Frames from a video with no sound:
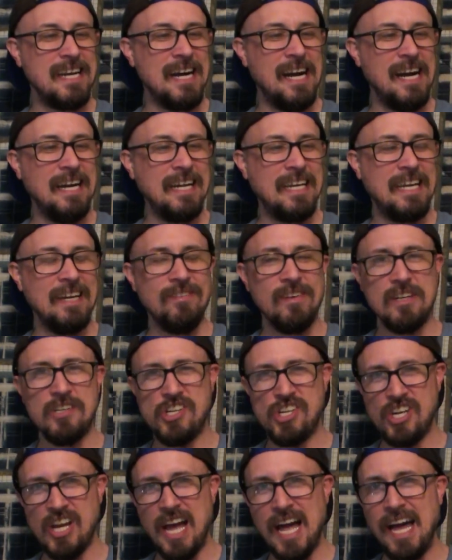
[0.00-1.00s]
Uh, give it a
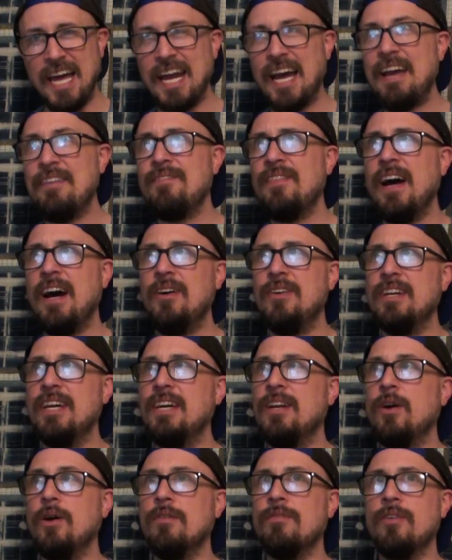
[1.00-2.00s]
shot. I found
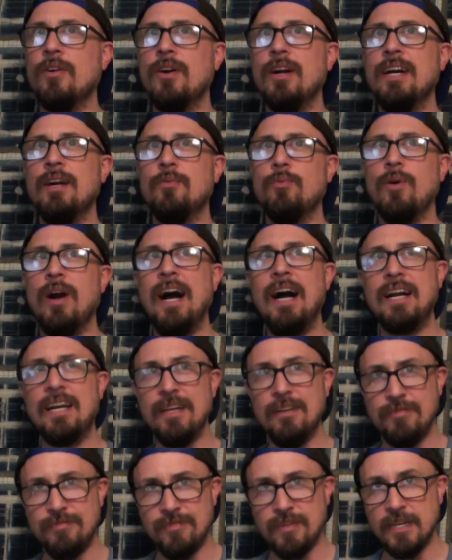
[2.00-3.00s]
it over at
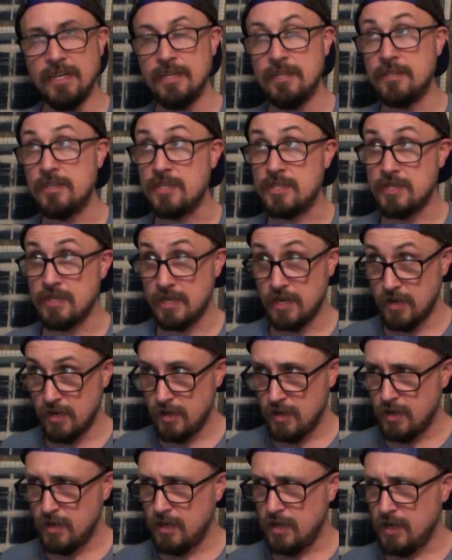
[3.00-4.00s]
Rocket Fizz
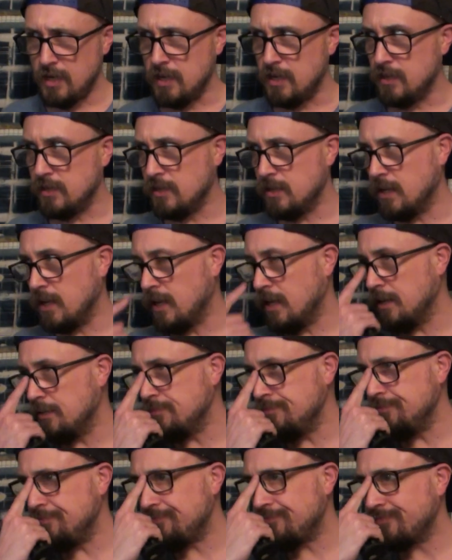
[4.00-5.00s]
in
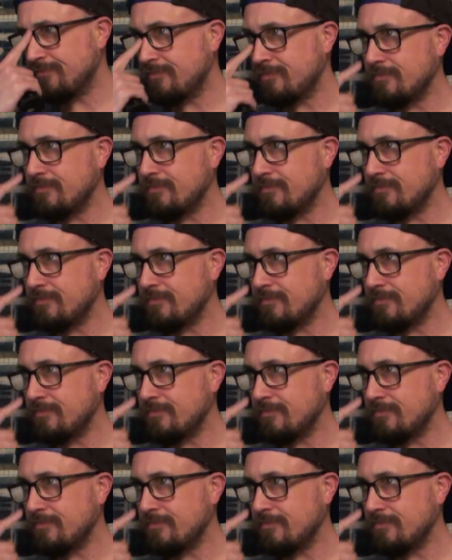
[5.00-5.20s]
um,